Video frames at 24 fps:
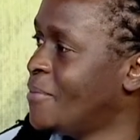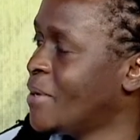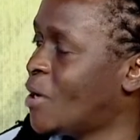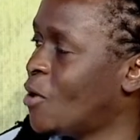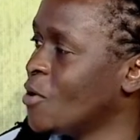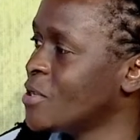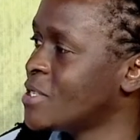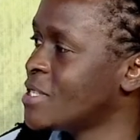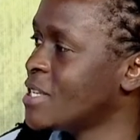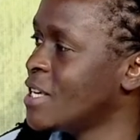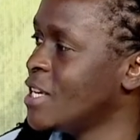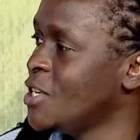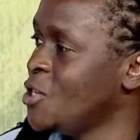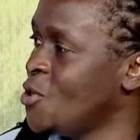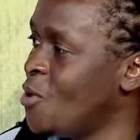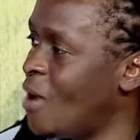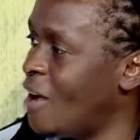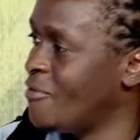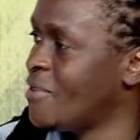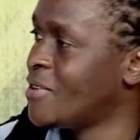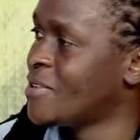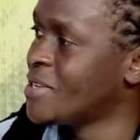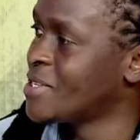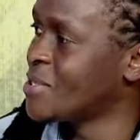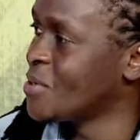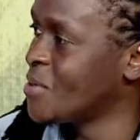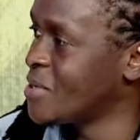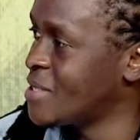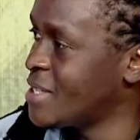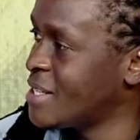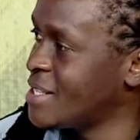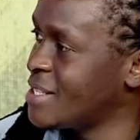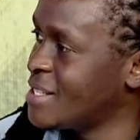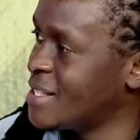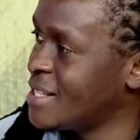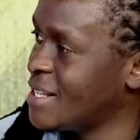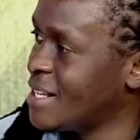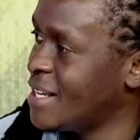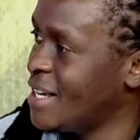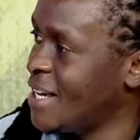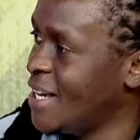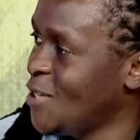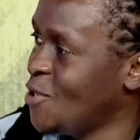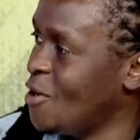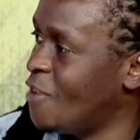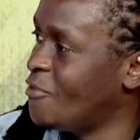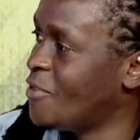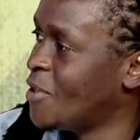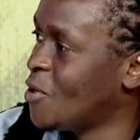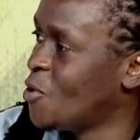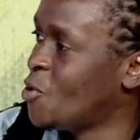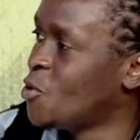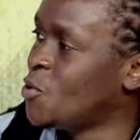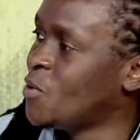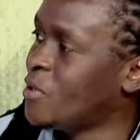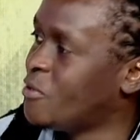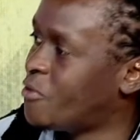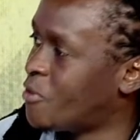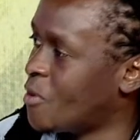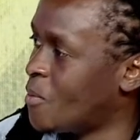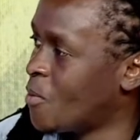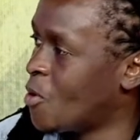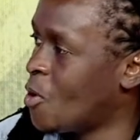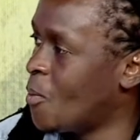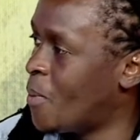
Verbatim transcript: Because you have the resources, mm-hmm. you have the goodwill from